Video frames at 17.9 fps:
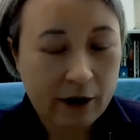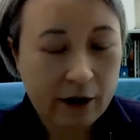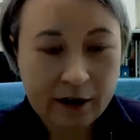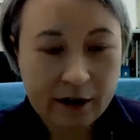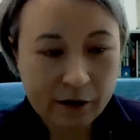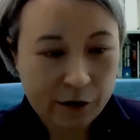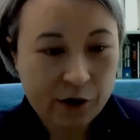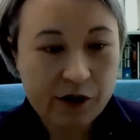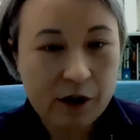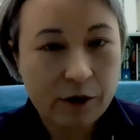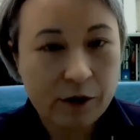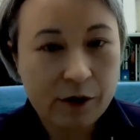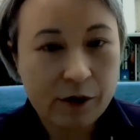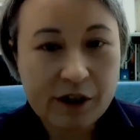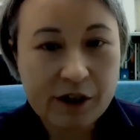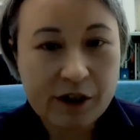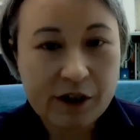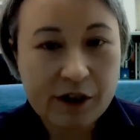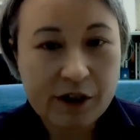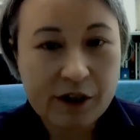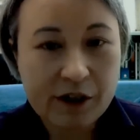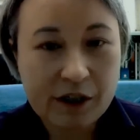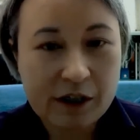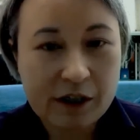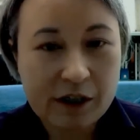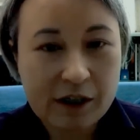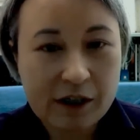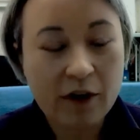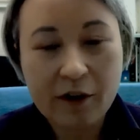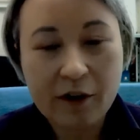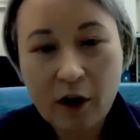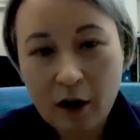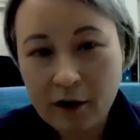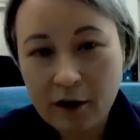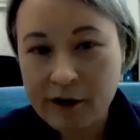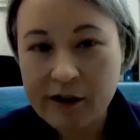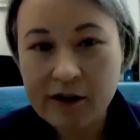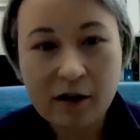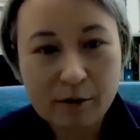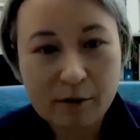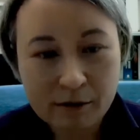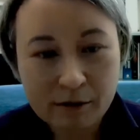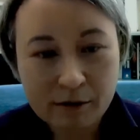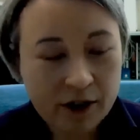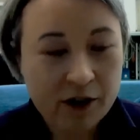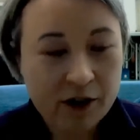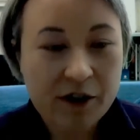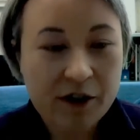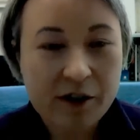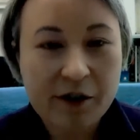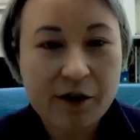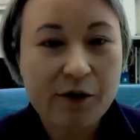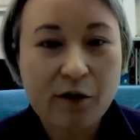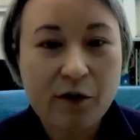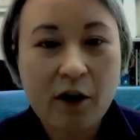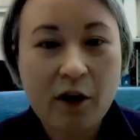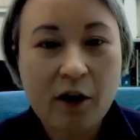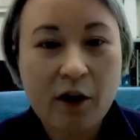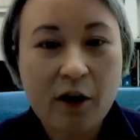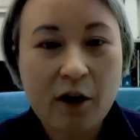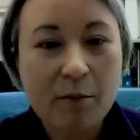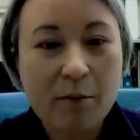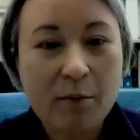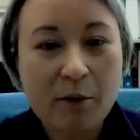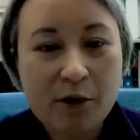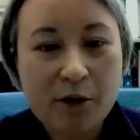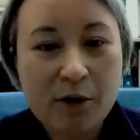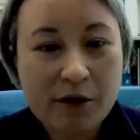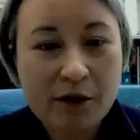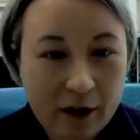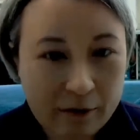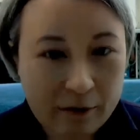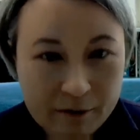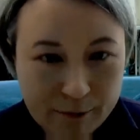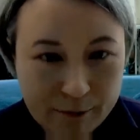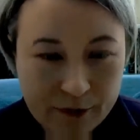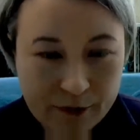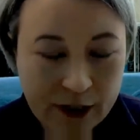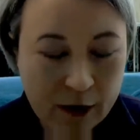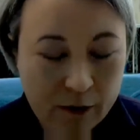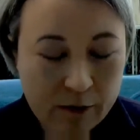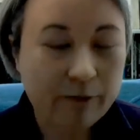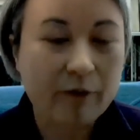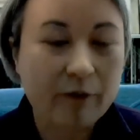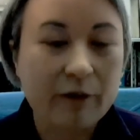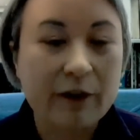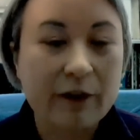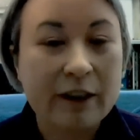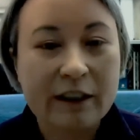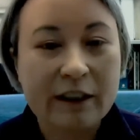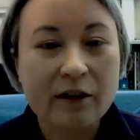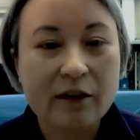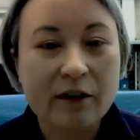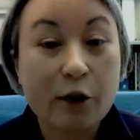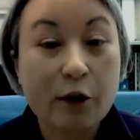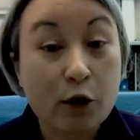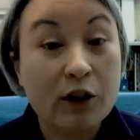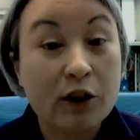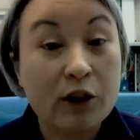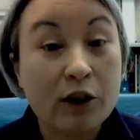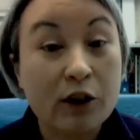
interstellar distances is one of the hardest observations astronomers have really thought of, you know, really seriously